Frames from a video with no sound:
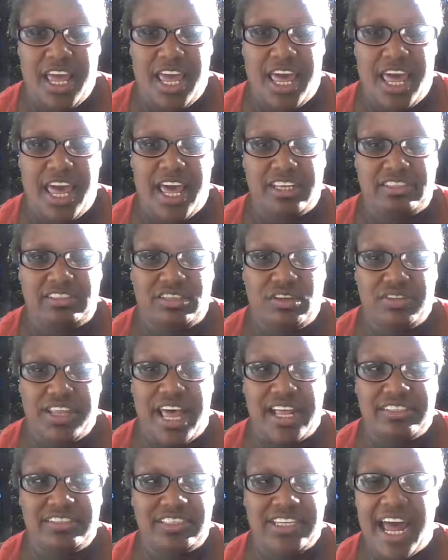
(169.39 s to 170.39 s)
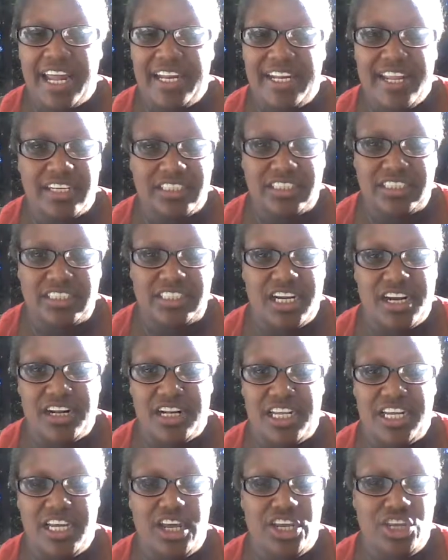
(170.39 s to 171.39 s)
and so that's not
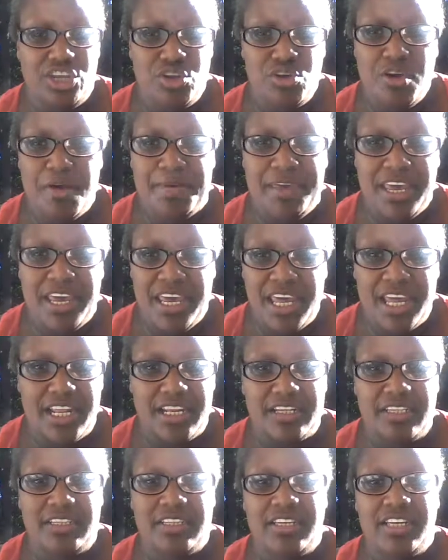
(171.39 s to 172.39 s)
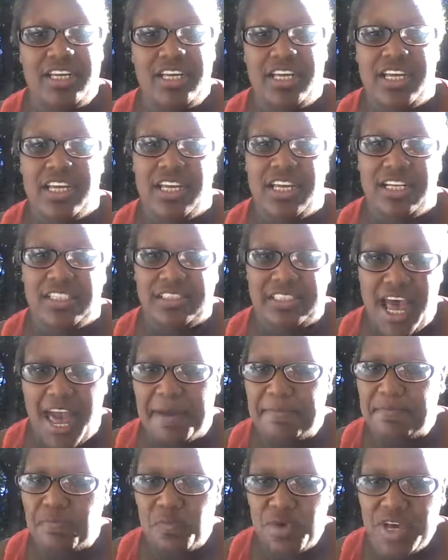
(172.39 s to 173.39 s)
necessarily a European
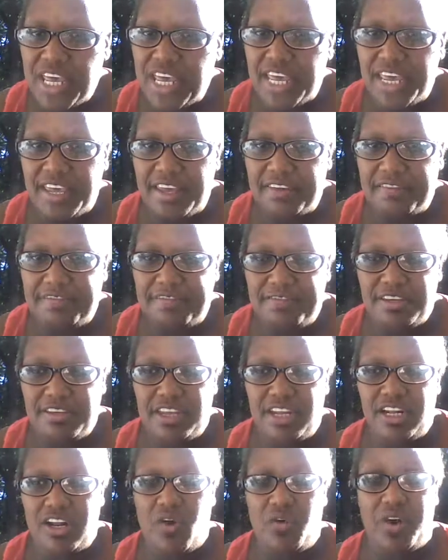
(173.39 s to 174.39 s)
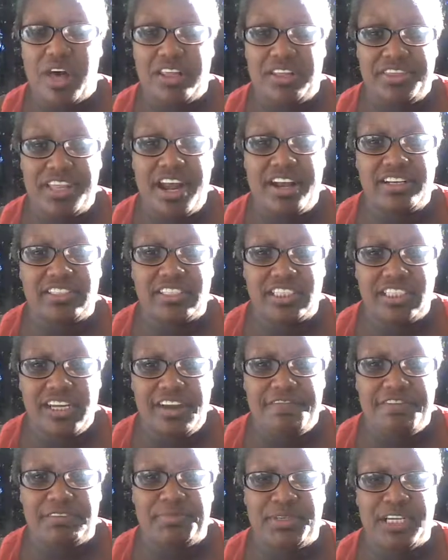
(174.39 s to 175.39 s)
type weave. You know, uh, there's a
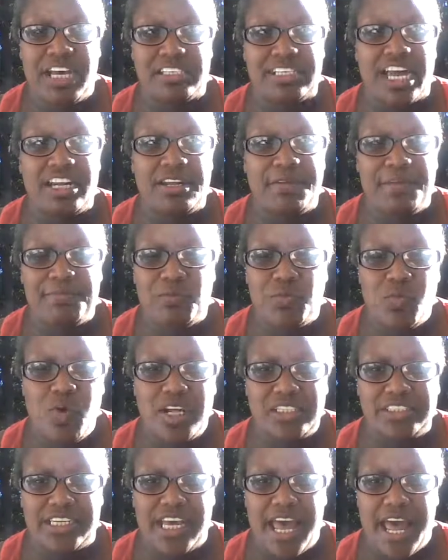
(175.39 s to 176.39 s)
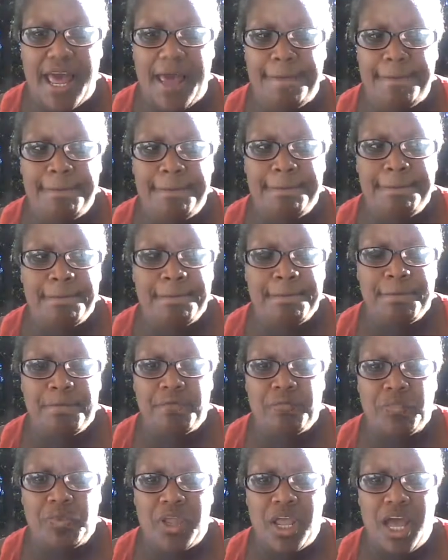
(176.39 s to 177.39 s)
difference because I remember one time
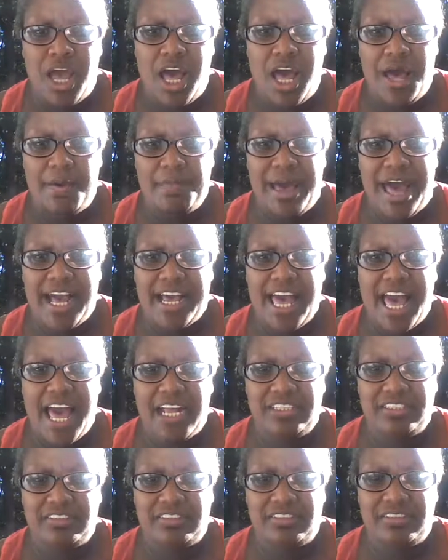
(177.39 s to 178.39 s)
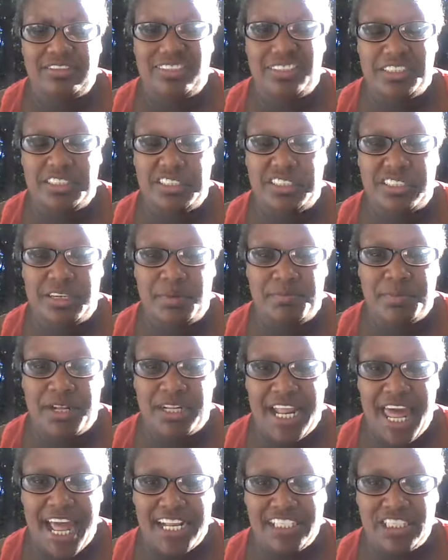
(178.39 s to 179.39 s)
um, I got some
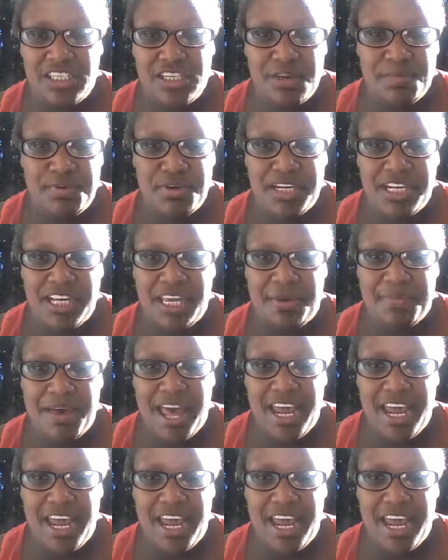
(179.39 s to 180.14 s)
latch hook put in my